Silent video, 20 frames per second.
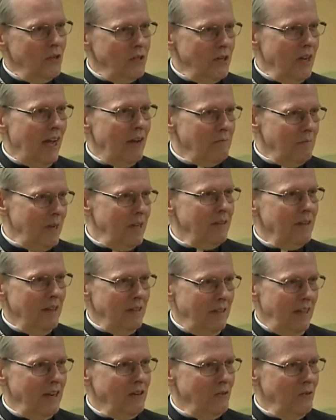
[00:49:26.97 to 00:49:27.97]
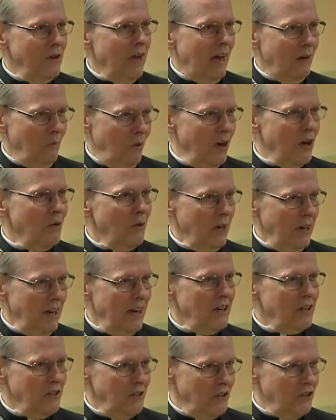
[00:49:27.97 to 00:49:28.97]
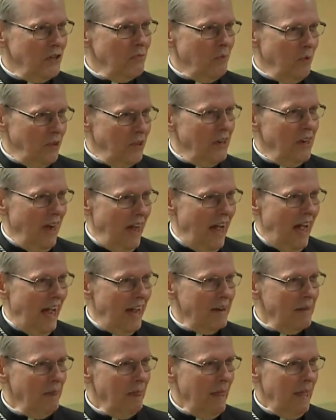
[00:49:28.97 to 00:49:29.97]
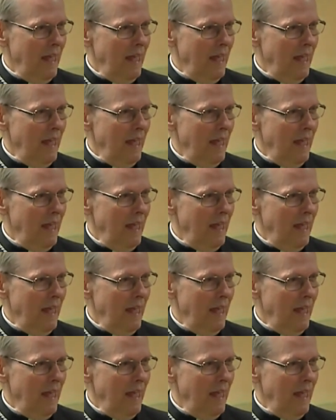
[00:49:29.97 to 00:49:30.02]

does not mean that they do not want a relationship with God.